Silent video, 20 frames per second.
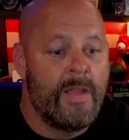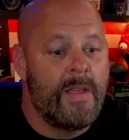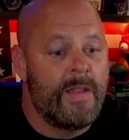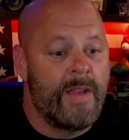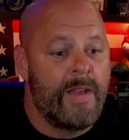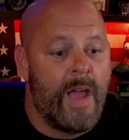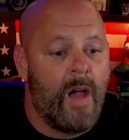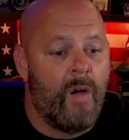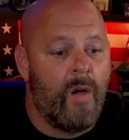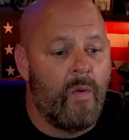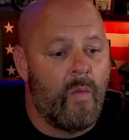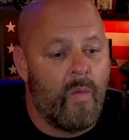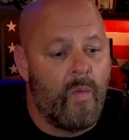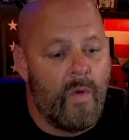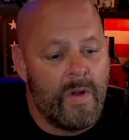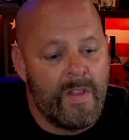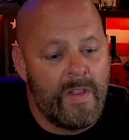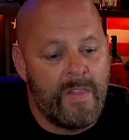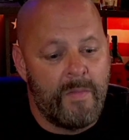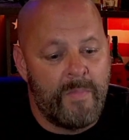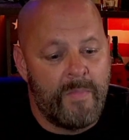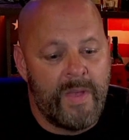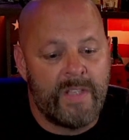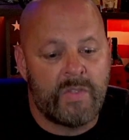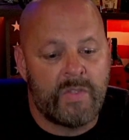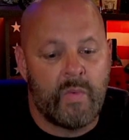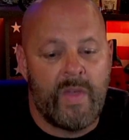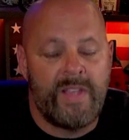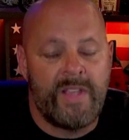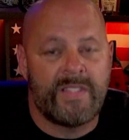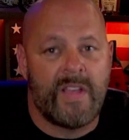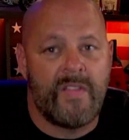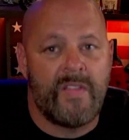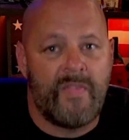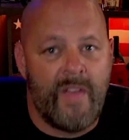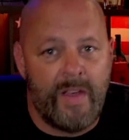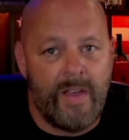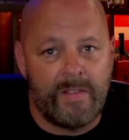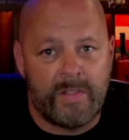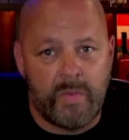Now, one of the best ways I
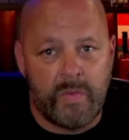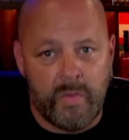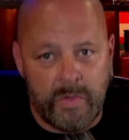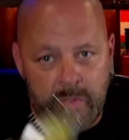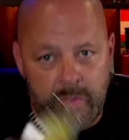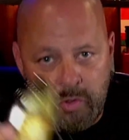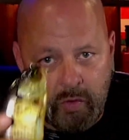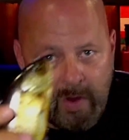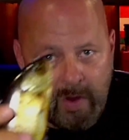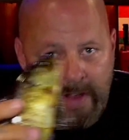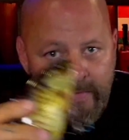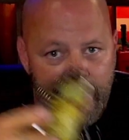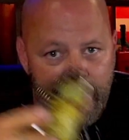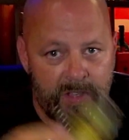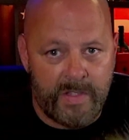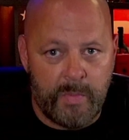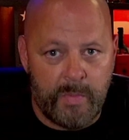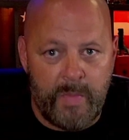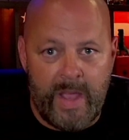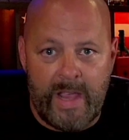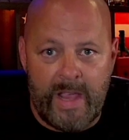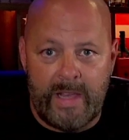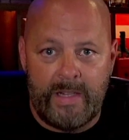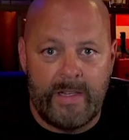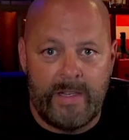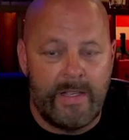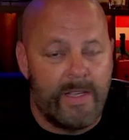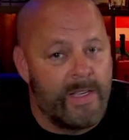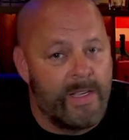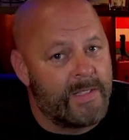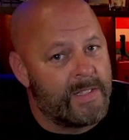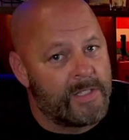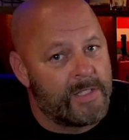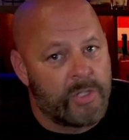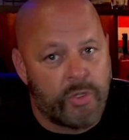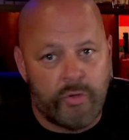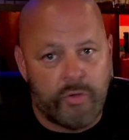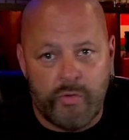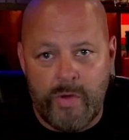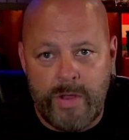found to retrieve this bait is
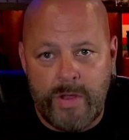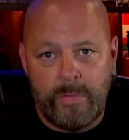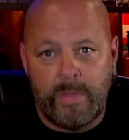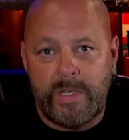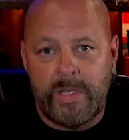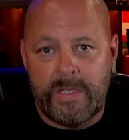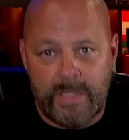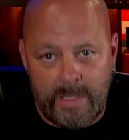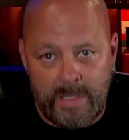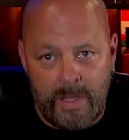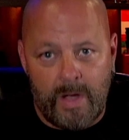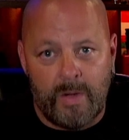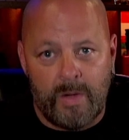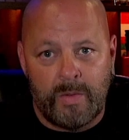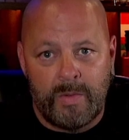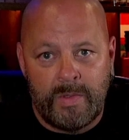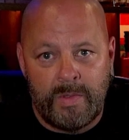extremely slow.